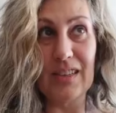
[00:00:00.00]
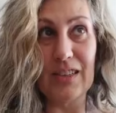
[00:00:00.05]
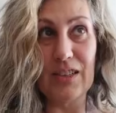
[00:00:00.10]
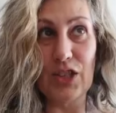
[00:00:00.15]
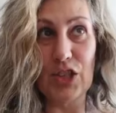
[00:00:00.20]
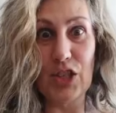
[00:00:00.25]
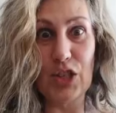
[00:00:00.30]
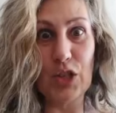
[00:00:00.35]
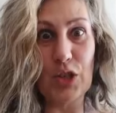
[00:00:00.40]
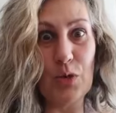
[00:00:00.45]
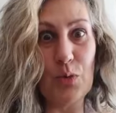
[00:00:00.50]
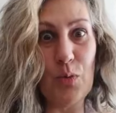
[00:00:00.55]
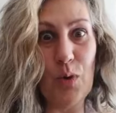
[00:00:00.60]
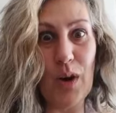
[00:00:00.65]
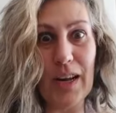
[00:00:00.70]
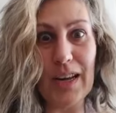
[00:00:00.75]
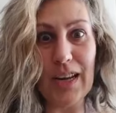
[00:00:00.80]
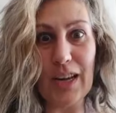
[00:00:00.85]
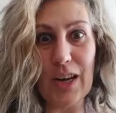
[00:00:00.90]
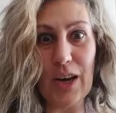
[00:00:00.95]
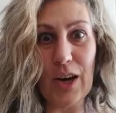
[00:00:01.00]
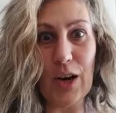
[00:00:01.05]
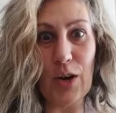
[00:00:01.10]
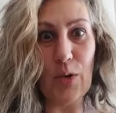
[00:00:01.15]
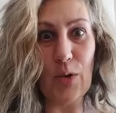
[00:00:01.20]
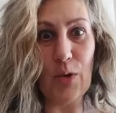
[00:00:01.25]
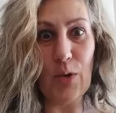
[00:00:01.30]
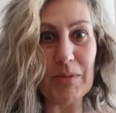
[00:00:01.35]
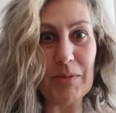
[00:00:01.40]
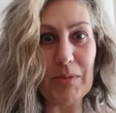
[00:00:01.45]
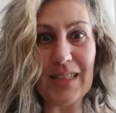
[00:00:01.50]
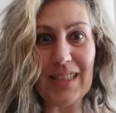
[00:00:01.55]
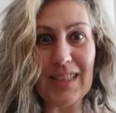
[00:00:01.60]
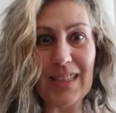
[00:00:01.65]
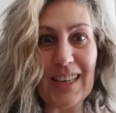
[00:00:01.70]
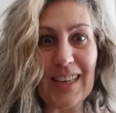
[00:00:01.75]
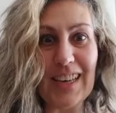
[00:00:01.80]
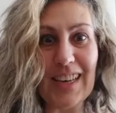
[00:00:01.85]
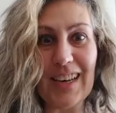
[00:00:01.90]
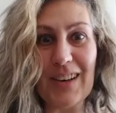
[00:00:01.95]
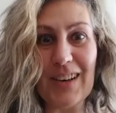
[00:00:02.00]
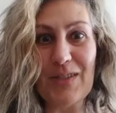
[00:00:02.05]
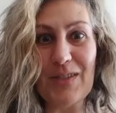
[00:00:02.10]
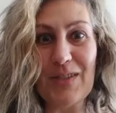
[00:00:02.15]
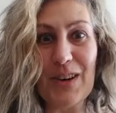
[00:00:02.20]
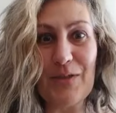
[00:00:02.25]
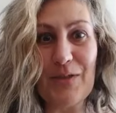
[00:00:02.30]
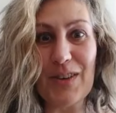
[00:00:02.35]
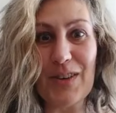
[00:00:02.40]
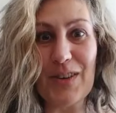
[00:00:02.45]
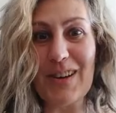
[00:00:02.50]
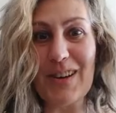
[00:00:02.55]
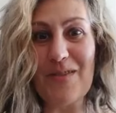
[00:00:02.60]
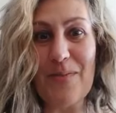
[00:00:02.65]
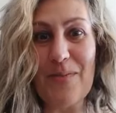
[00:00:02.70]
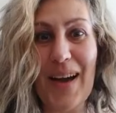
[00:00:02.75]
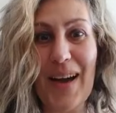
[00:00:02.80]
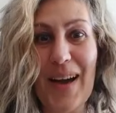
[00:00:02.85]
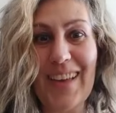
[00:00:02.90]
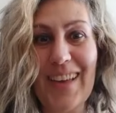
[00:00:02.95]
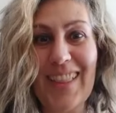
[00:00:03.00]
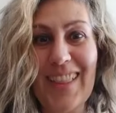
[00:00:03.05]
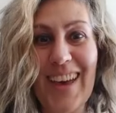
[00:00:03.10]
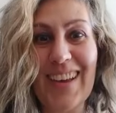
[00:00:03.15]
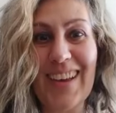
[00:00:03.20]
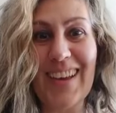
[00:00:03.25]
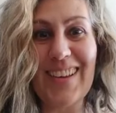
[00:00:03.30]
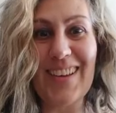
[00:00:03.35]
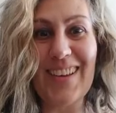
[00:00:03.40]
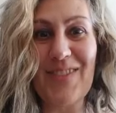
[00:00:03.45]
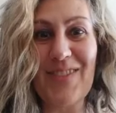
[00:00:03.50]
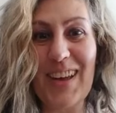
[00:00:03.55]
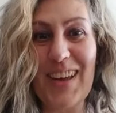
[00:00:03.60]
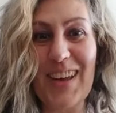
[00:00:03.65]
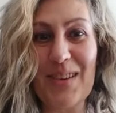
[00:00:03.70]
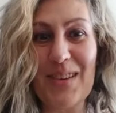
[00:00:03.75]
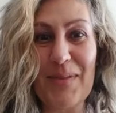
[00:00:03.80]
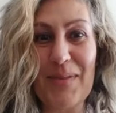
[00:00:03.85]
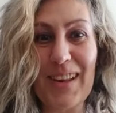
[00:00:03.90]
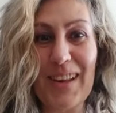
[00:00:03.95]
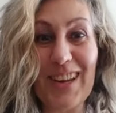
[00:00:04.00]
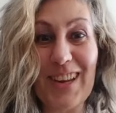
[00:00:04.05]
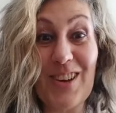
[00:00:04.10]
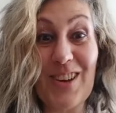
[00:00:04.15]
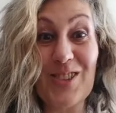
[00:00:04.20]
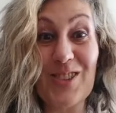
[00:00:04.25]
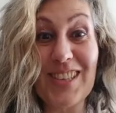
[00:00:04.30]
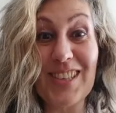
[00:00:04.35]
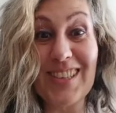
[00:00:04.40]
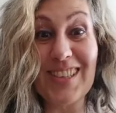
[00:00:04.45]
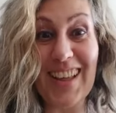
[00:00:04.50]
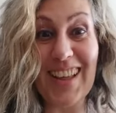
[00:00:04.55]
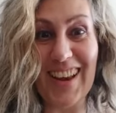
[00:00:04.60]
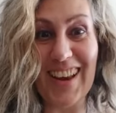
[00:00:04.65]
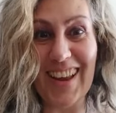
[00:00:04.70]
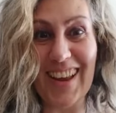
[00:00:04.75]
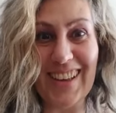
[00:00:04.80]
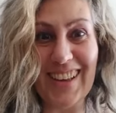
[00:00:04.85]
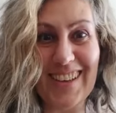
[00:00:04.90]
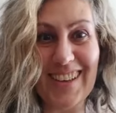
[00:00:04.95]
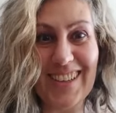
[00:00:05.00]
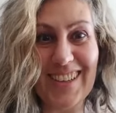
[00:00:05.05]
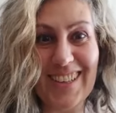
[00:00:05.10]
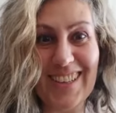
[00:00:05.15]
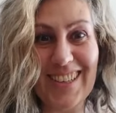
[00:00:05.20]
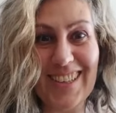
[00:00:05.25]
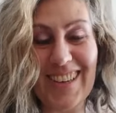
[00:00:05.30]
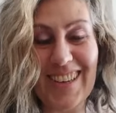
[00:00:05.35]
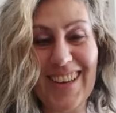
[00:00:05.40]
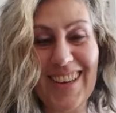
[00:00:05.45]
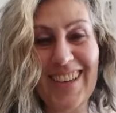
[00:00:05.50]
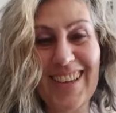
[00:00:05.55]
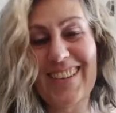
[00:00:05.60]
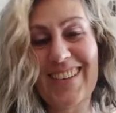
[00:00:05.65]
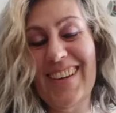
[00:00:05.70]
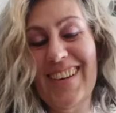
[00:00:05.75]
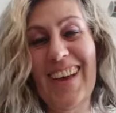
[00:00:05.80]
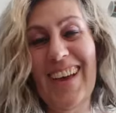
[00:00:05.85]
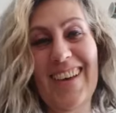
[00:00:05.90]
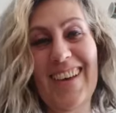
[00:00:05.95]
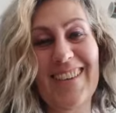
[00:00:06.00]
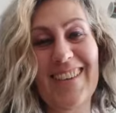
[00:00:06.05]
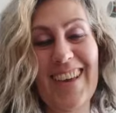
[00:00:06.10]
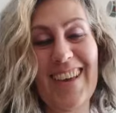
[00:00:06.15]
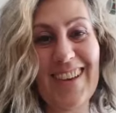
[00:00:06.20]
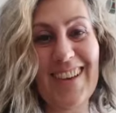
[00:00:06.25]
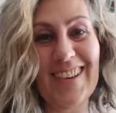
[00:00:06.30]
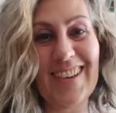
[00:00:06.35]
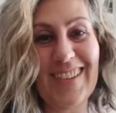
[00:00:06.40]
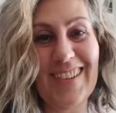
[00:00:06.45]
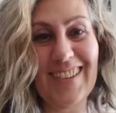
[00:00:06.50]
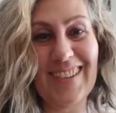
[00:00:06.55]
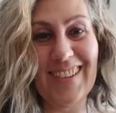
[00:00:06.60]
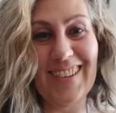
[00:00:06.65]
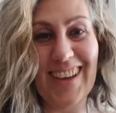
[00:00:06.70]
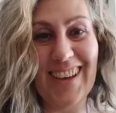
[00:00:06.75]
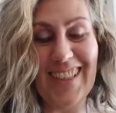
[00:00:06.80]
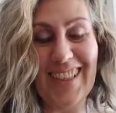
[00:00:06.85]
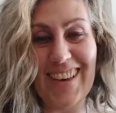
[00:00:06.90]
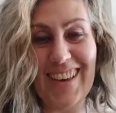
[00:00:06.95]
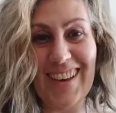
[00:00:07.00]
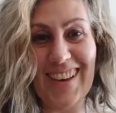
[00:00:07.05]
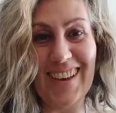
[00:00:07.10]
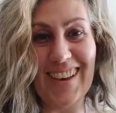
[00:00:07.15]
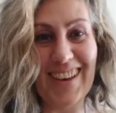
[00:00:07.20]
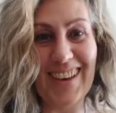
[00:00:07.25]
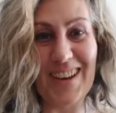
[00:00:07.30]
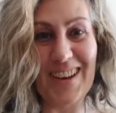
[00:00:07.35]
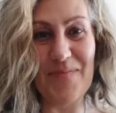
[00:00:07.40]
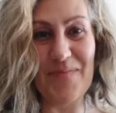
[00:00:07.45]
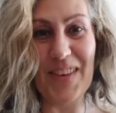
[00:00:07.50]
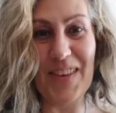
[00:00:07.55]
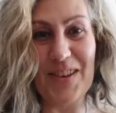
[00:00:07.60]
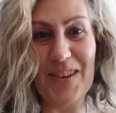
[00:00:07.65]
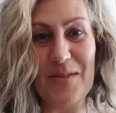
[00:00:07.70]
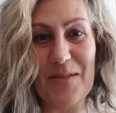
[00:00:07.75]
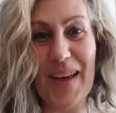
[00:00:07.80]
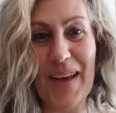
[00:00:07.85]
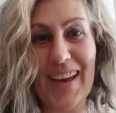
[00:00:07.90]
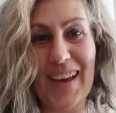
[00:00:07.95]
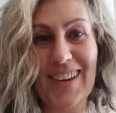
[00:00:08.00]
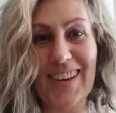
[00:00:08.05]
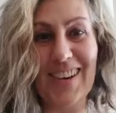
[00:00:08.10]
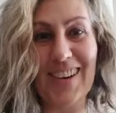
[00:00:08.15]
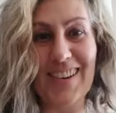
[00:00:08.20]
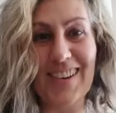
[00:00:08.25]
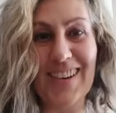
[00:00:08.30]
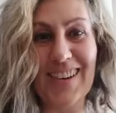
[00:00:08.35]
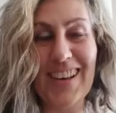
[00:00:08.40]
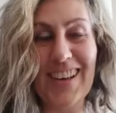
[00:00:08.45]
Do you want to go? I'm just thinking of a friend of mine that invited me to go sledding because she has a hill, I think, in her backyard.